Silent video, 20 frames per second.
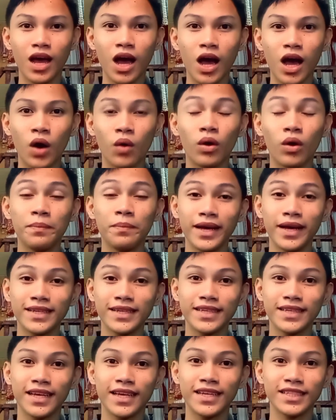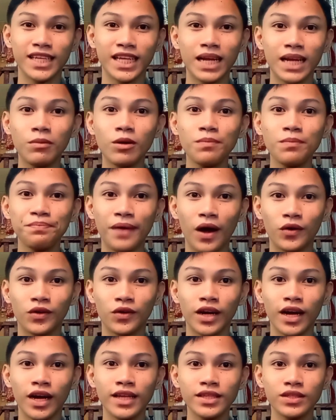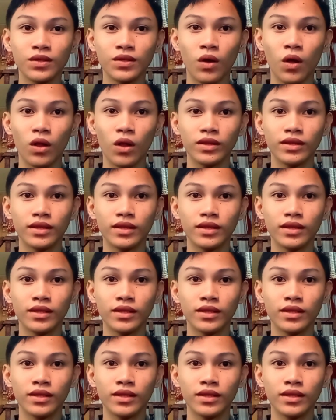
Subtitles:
When mixing cinnamon powder and salt,